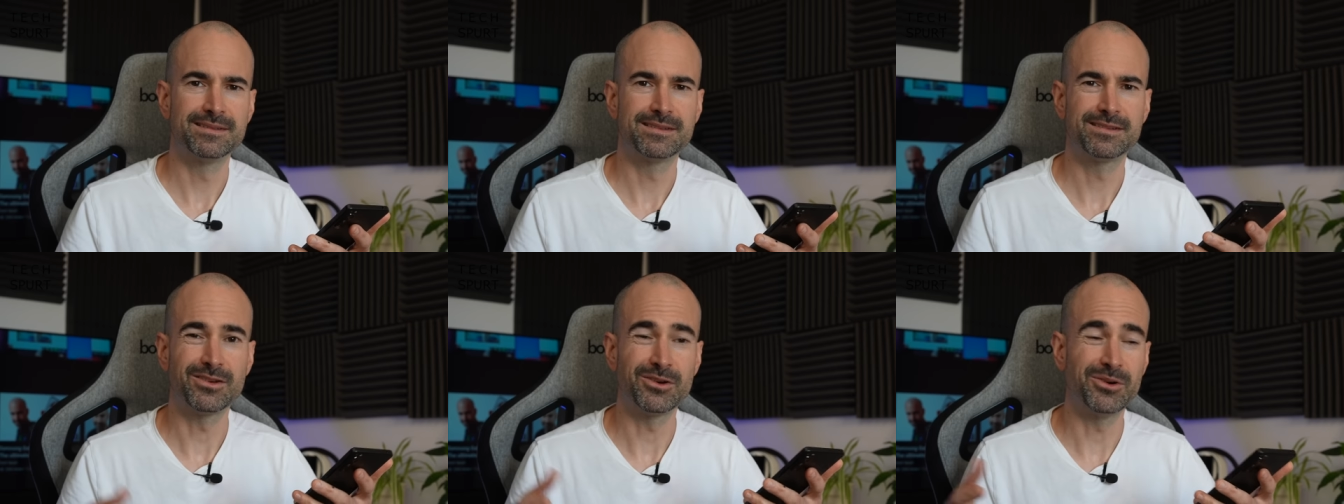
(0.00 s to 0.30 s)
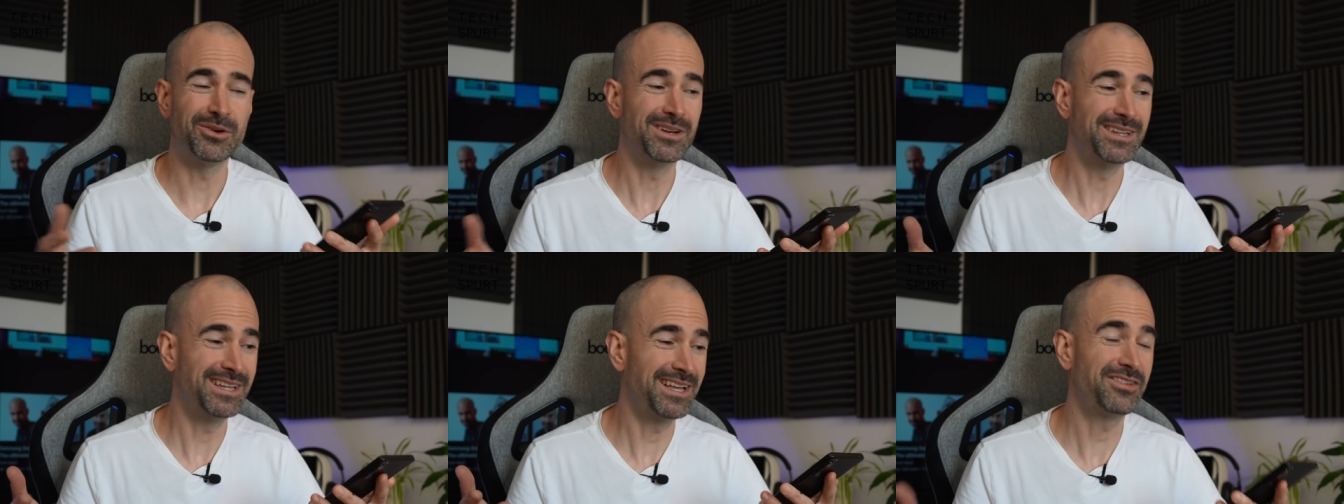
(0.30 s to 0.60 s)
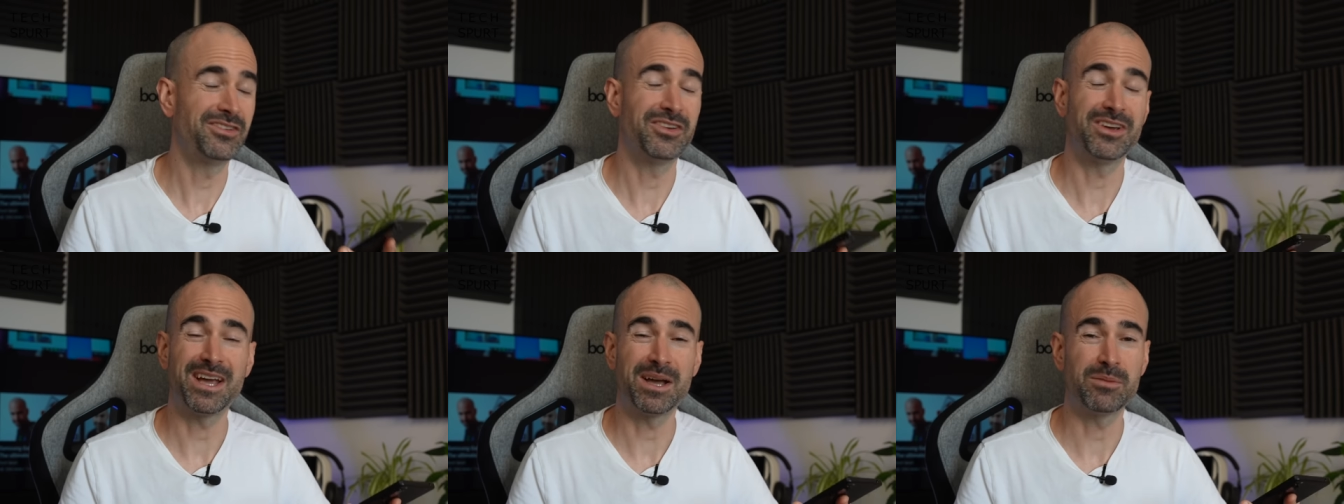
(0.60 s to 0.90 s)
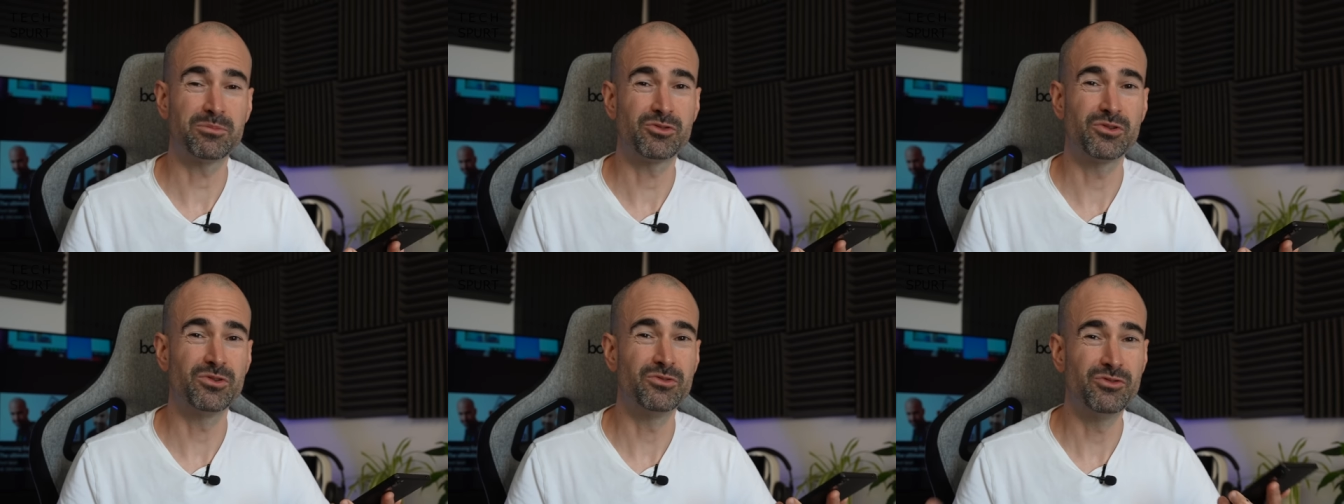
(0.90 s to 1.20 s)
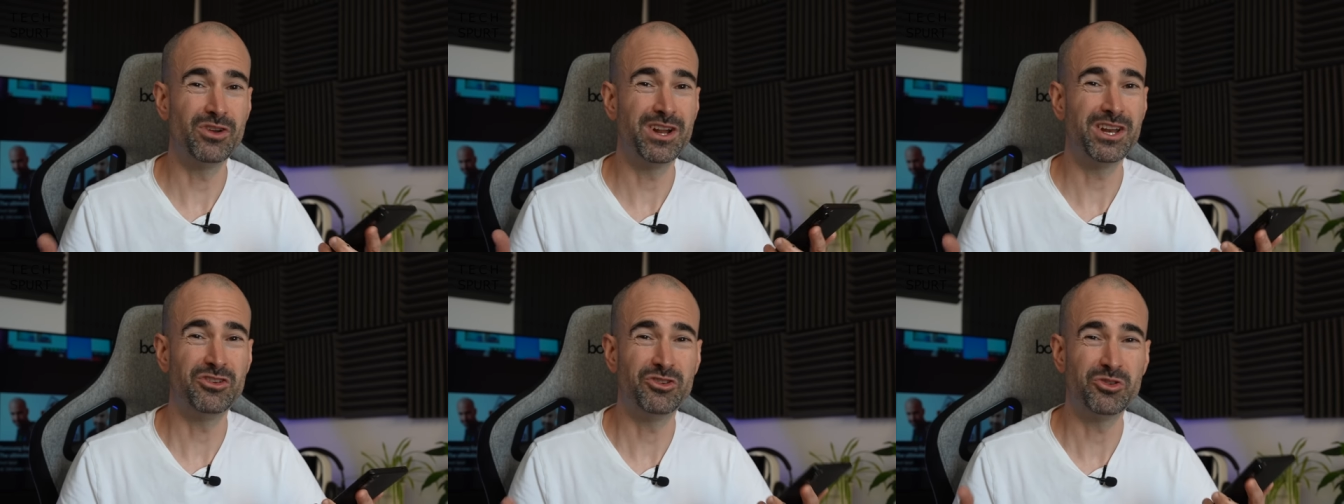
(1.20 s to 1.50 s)
So unless you're
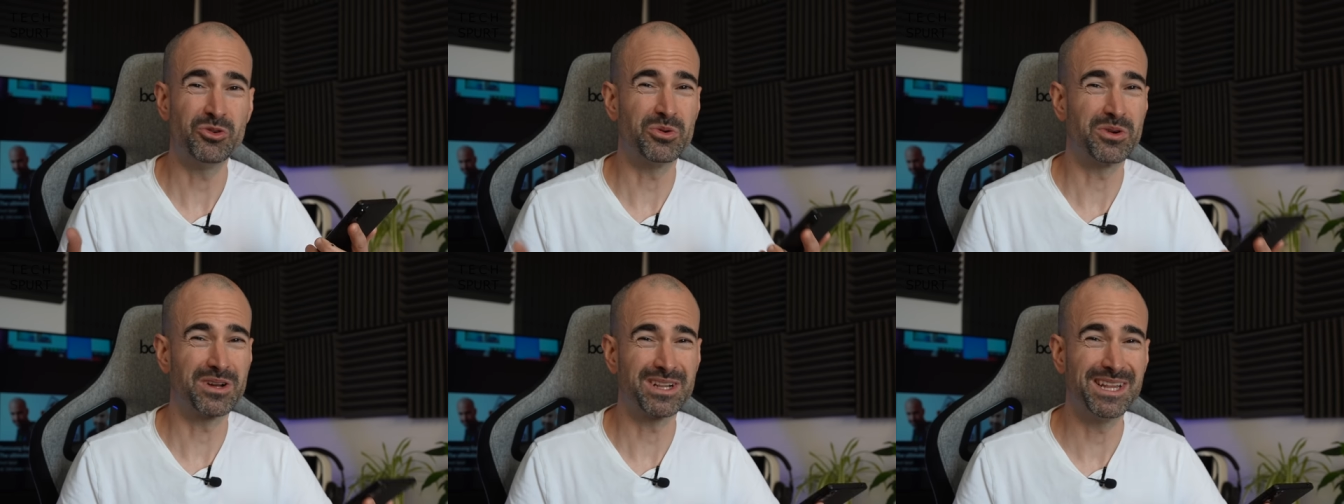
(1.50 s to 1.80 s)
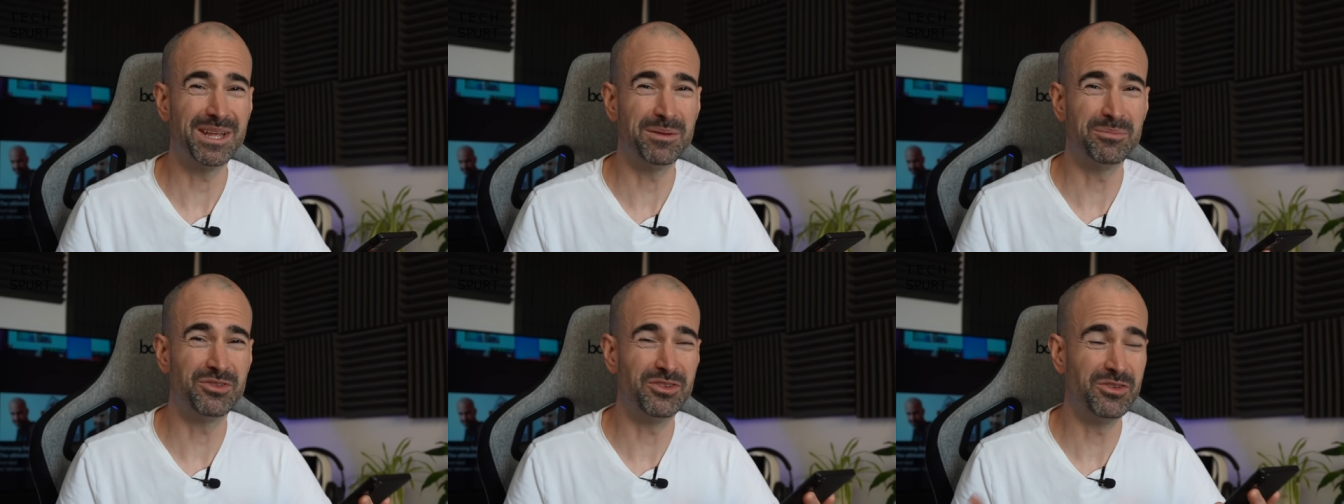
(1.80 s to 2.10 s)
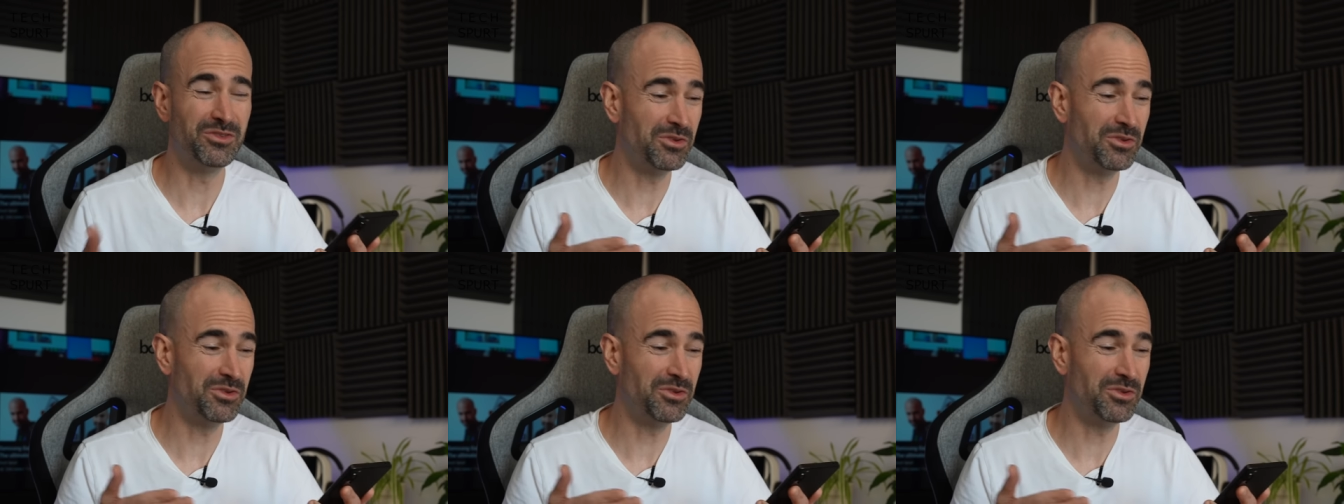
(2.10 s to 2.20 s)
capturing really short clips,